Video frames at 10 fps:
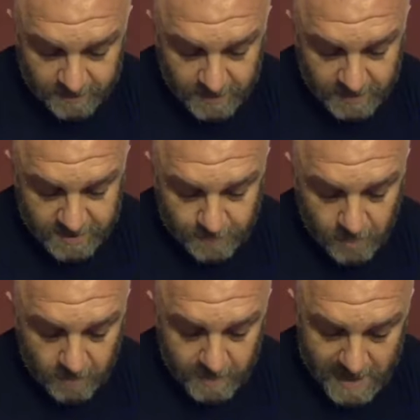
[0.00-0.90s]
playing a
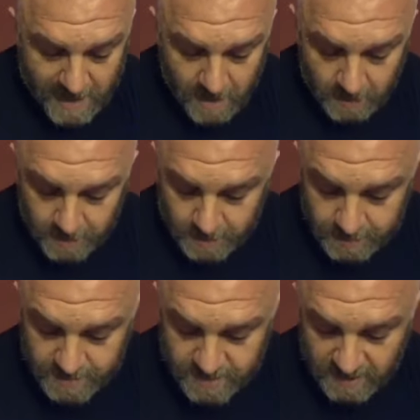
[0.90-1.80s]
sport. But now,
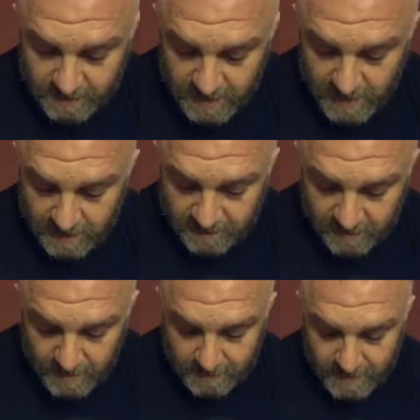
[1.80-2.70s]
sleeping in
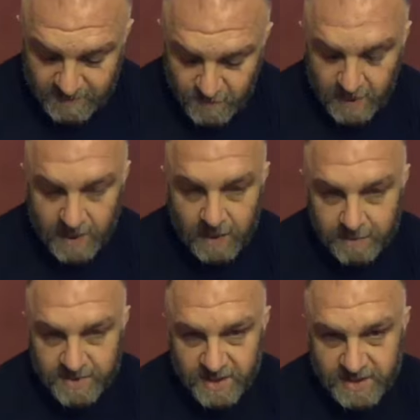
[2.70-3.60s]
for me means waking
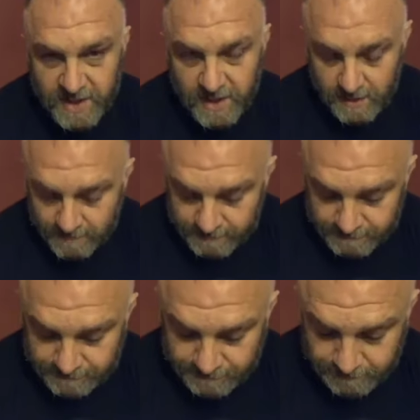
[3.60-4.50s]
up at 6 a.m.
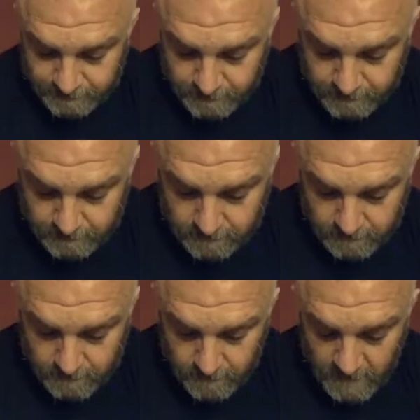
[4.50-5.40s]

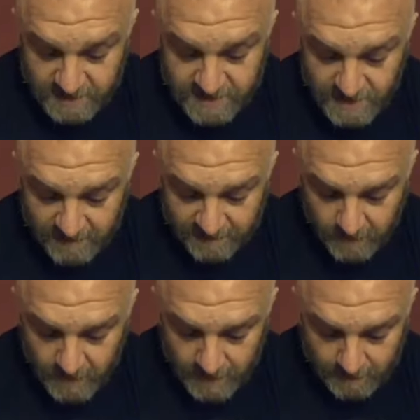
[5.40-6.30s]
instead of
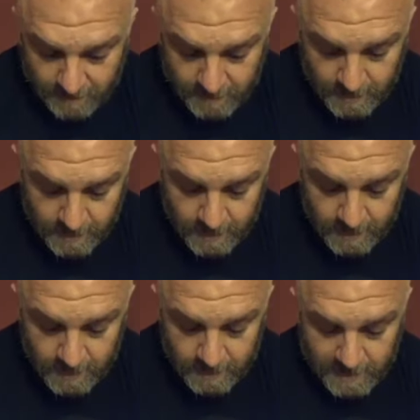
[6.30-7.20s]
4 a.m.
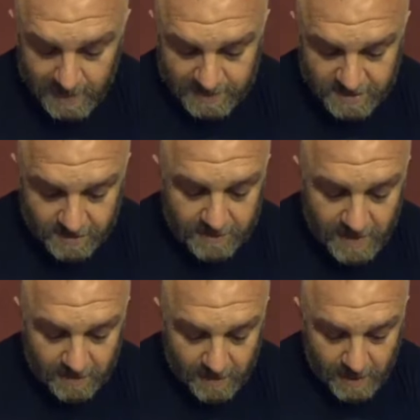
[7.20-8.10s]
Yes, you
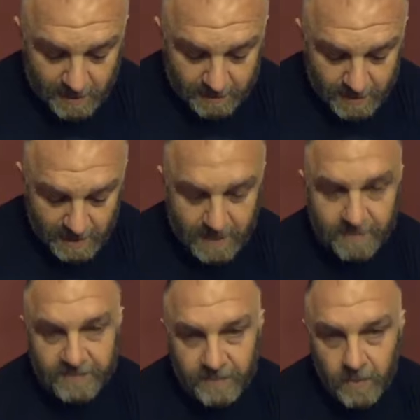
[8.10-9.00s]
read that right. I get
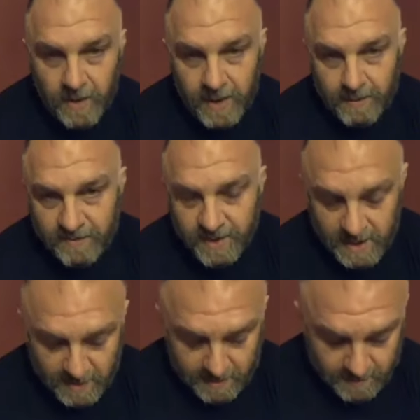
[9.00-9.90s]
up at 4 a.m. every
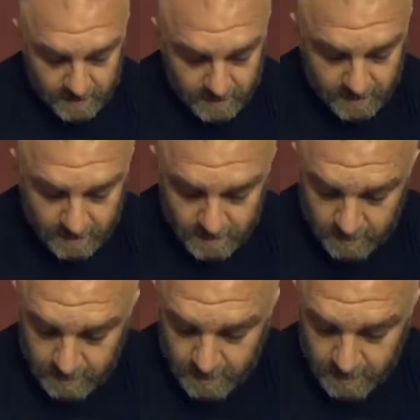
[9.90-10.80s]
day.
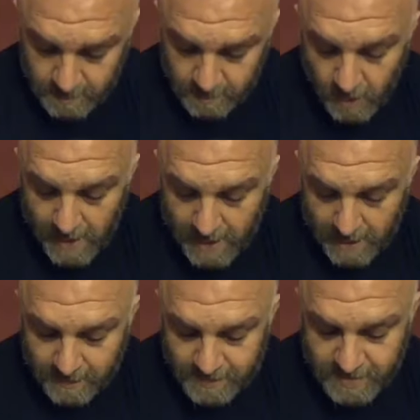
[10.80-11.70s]

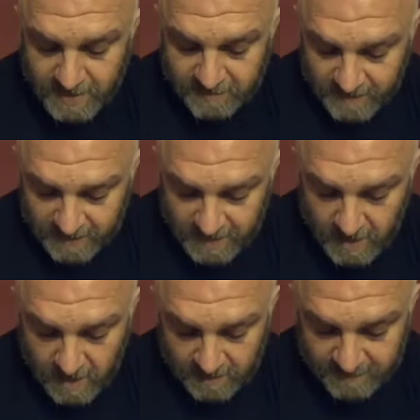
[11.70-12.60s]
Why? So I can feed the
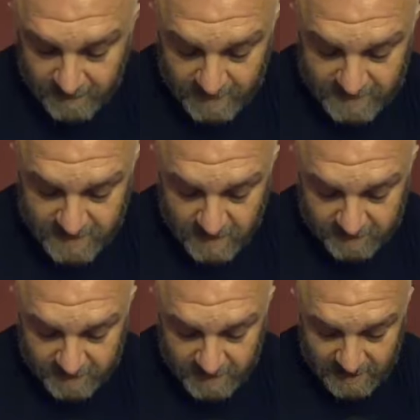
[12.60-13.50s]
dog, feed
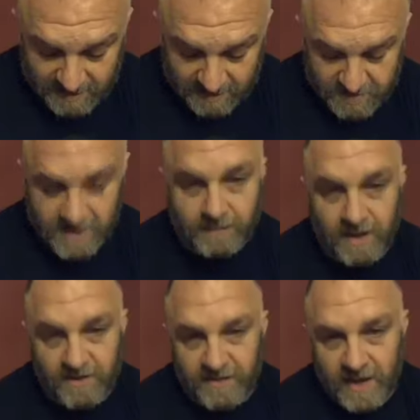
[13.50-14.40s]
myself, and then get to the gym
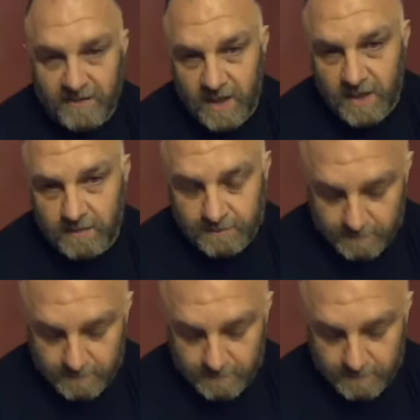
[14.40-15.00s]
by 5 a.m.